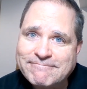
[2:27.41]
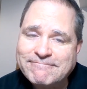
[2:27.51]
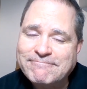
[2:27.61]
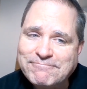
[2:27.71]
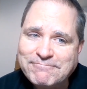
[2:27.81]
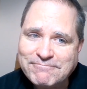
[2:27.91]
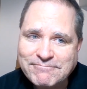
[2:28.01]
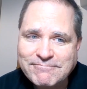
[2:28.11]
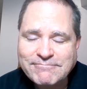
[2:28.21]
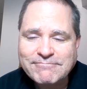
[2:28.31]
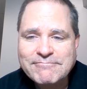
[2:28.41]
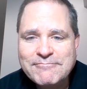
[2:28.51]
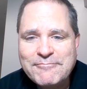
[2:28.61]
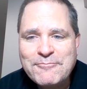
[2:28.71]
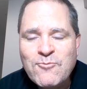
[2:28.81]

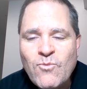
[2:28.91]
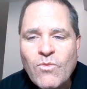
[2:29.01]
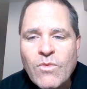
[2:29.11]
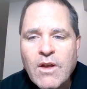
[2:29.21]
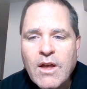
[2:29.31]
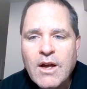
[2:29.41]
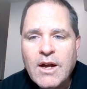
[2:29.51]
(silence)